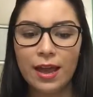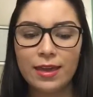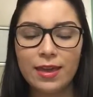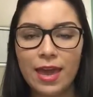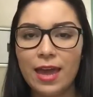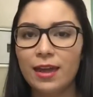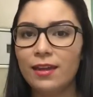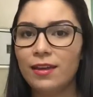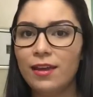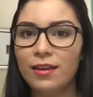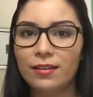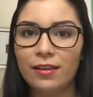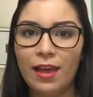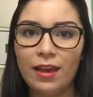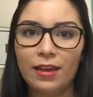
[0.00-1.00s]
again
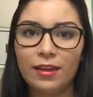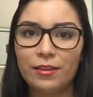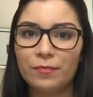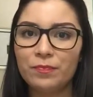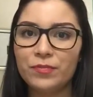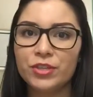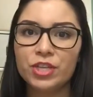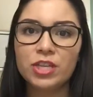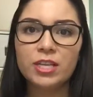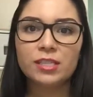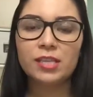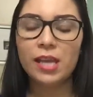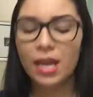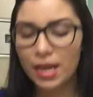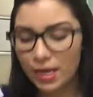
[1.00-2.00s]
like
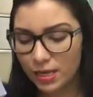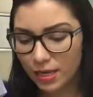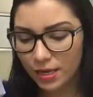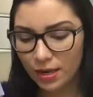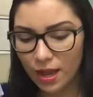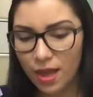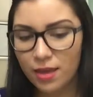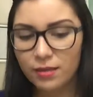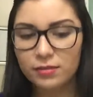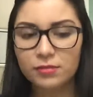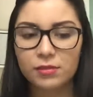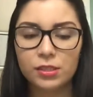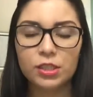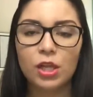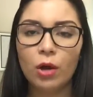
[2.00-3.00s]
she's hated
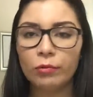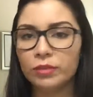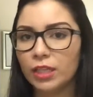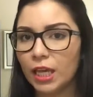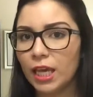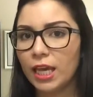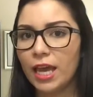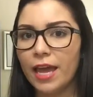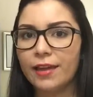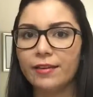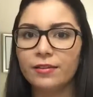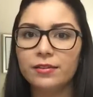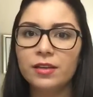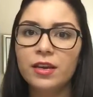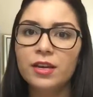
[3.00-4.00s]
and lonely,
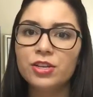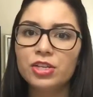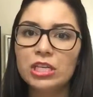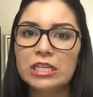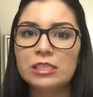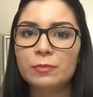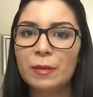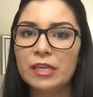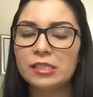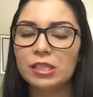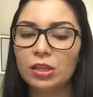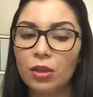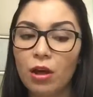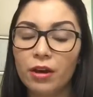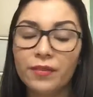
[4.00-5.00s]
and she spends
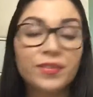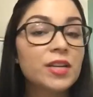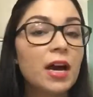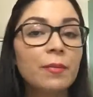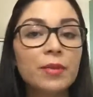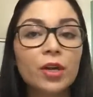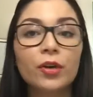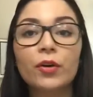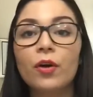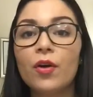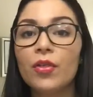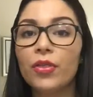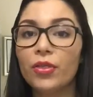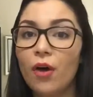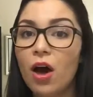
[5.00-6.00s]
a lot of time in her
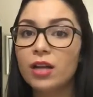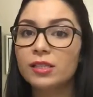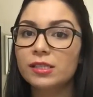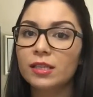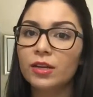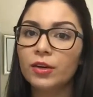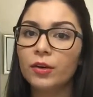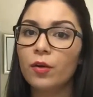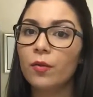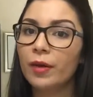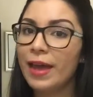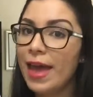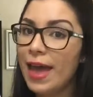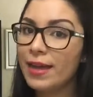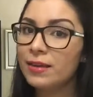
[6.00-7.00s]
own thoughts, in her own
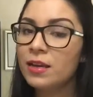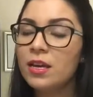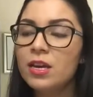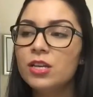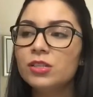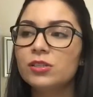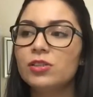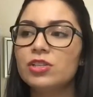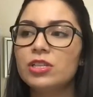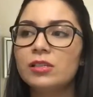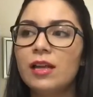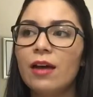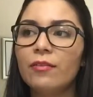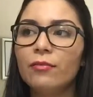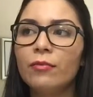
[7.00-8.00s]
head. So
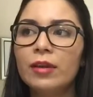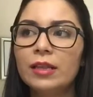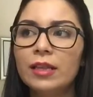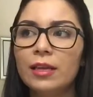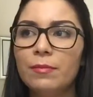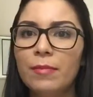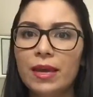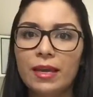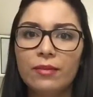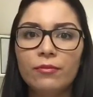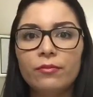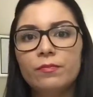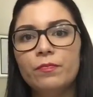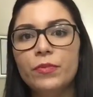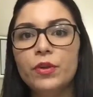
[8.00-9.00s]
she's not really
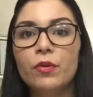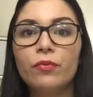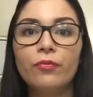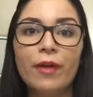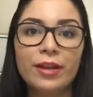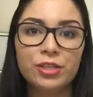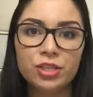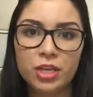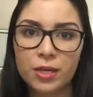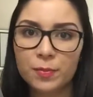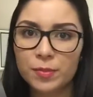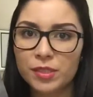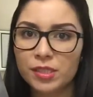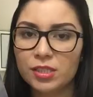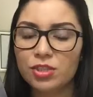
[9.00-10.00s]
making new
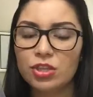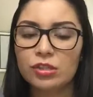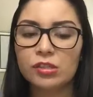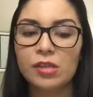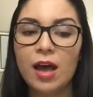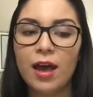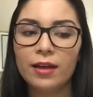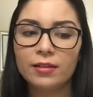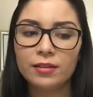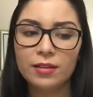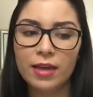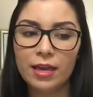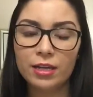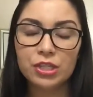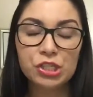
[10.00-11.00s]
friendships, she's
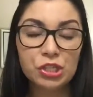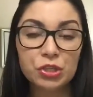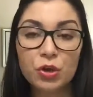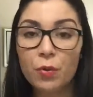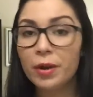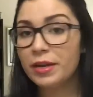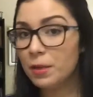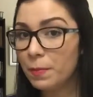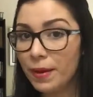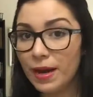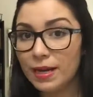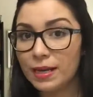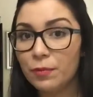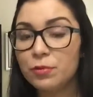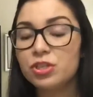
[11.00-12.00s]
not getting to know
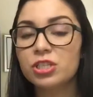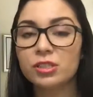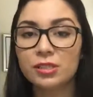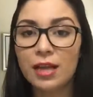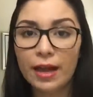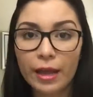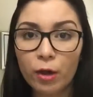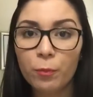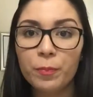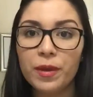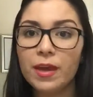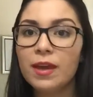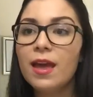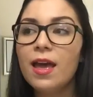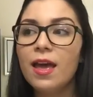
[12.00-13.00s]
anybody, which is not
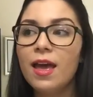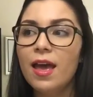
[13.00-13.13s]
helping